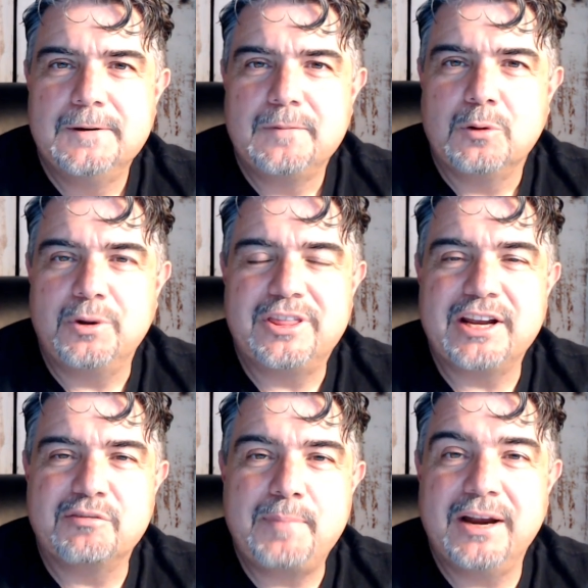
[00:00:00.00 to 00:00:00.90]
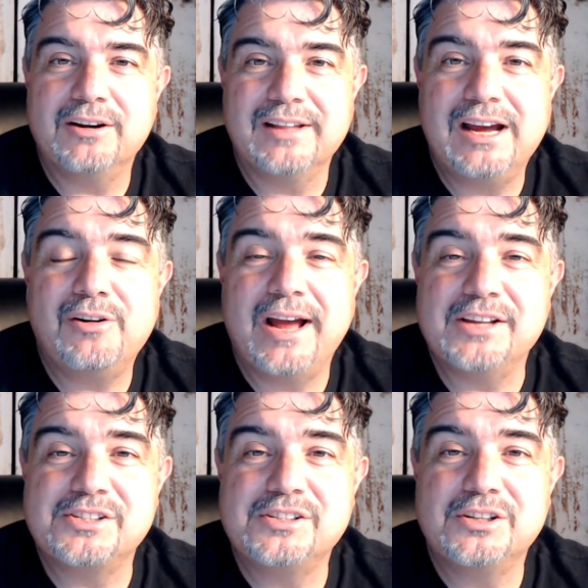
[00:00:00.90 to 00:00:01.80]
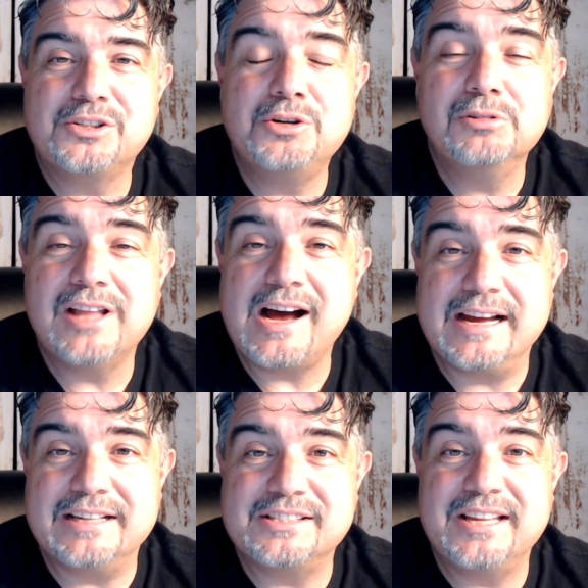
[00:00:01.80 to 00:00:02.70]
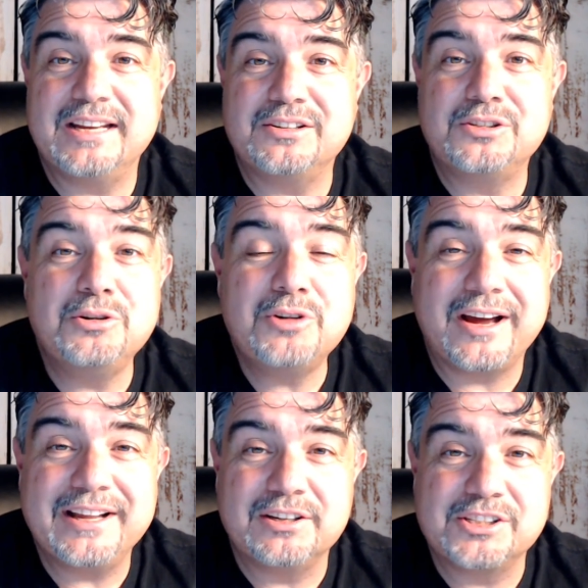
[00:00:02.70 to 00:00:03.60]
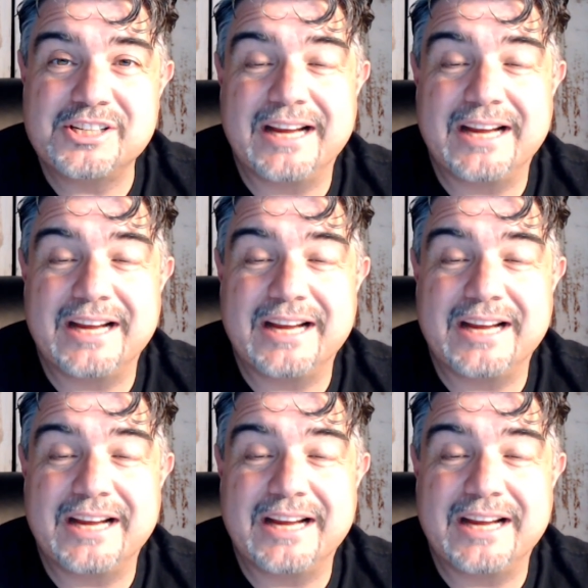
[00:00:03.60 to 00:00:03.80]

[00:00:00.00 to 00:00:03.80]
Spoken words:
We think of parallel as two lines that do not intersect,